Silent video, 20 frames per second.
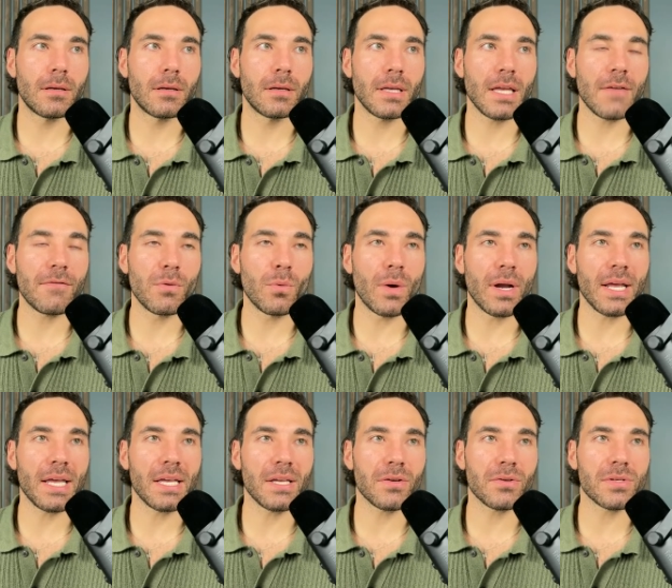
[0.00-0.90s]
if you want
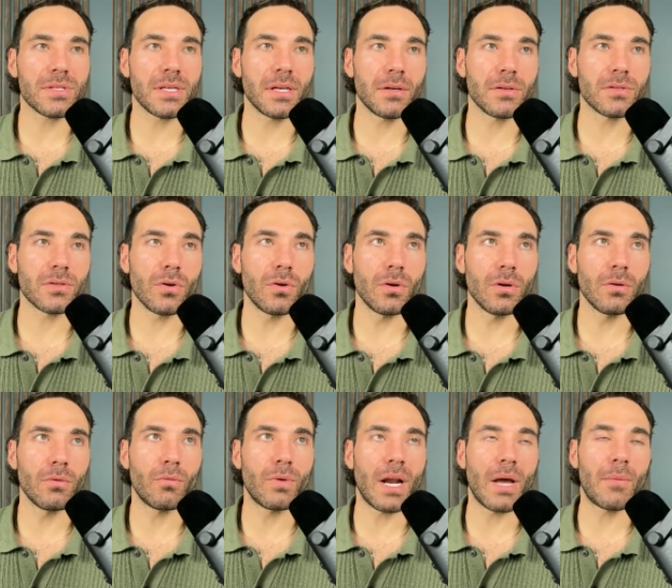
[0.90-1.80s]
to hit your sales goal,
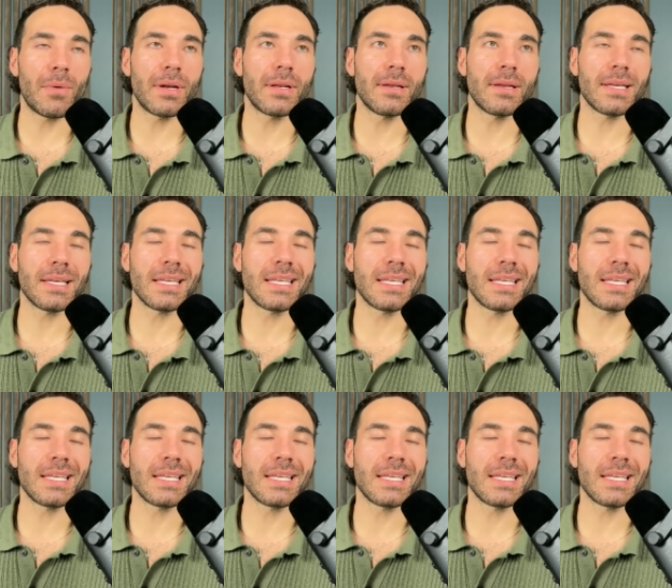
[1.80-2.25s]
what I would